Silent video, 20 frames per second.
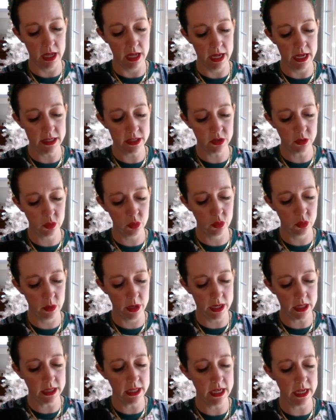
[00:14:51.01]
It's
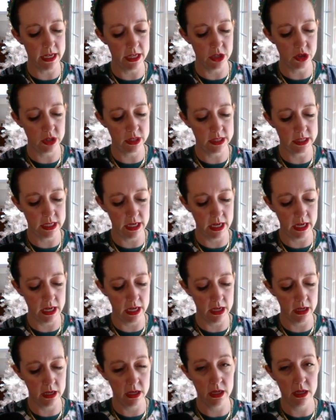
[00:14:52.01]
really
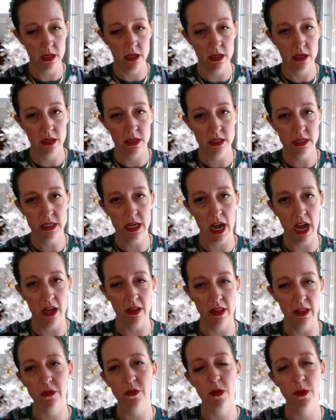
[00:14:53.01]
interesting to have,
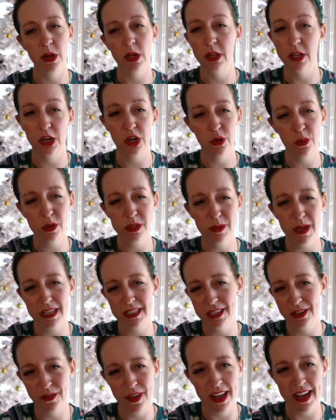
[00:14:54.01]
like, from a clinical
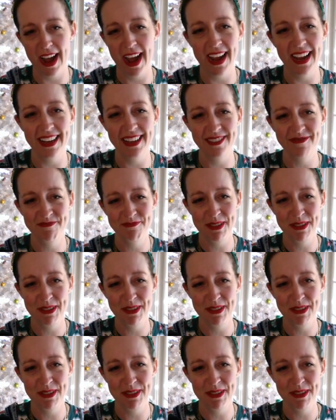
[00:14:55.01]
perspective, and I'm